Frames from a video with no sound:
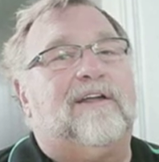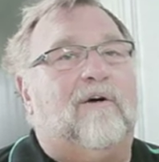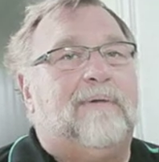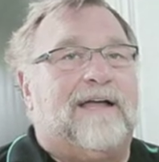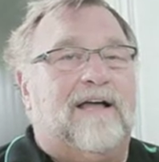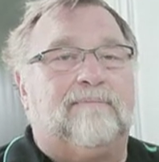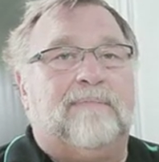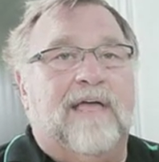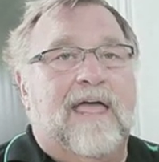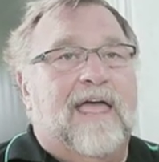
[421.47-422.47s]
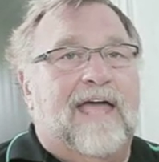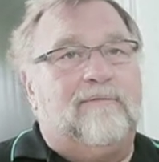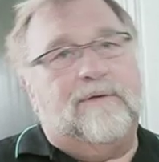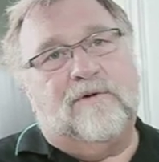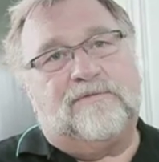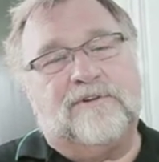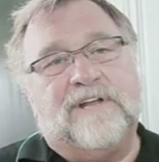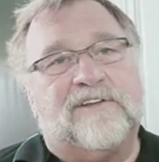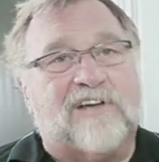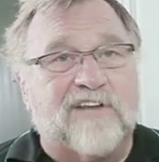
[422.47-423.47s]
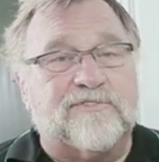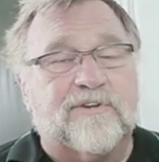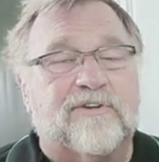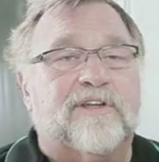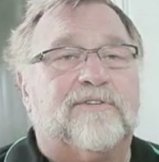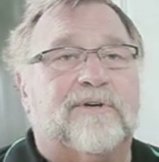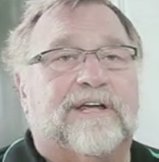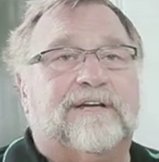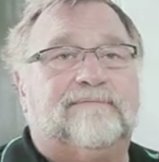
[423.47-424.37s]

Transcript: it all back up, and we move to another country or another rig.